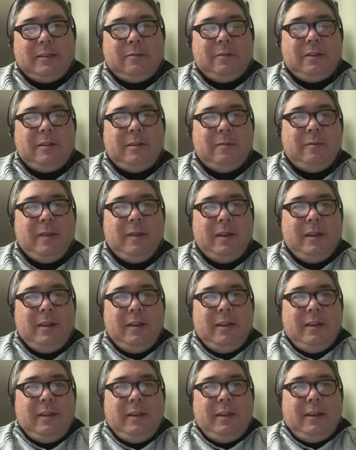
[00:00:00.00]
with him.
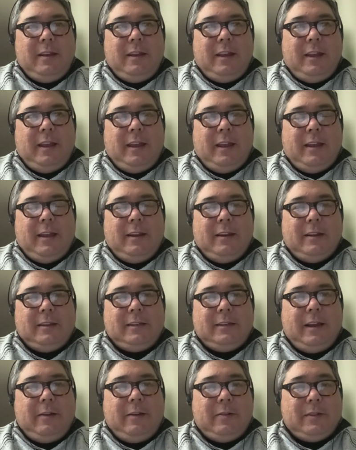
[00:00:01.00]
And
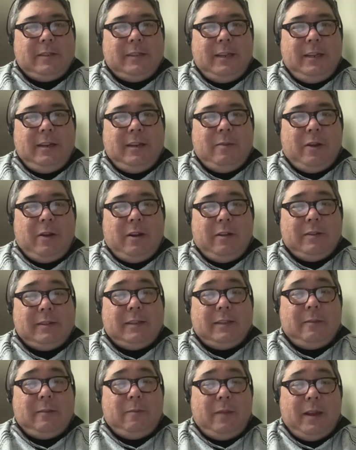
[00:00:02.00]
today I was thinking about. I was
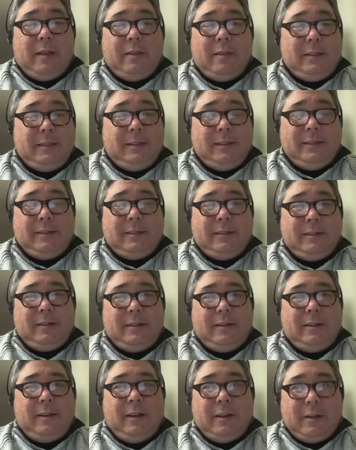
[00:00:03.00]
like, man, this is
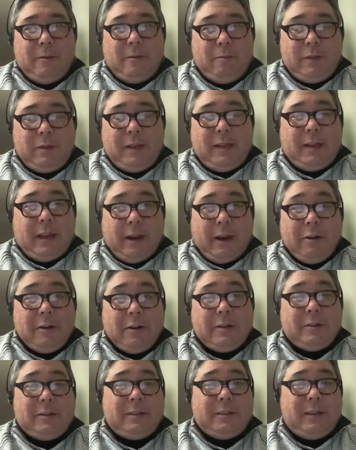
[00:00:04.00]
a complete
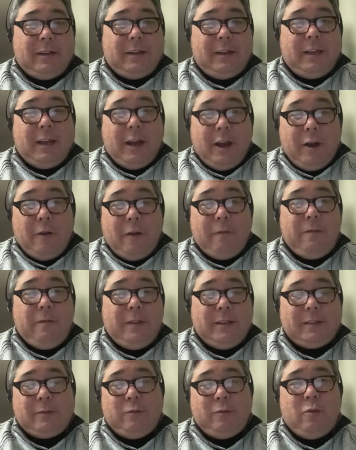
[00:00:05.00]
character study of
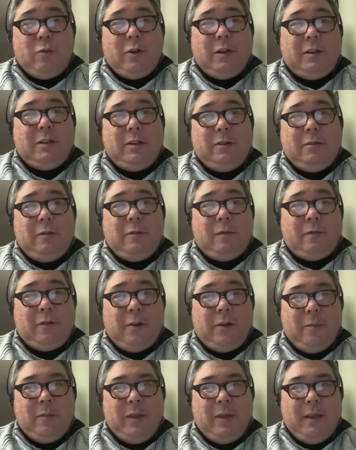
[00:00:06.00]
this one dude, from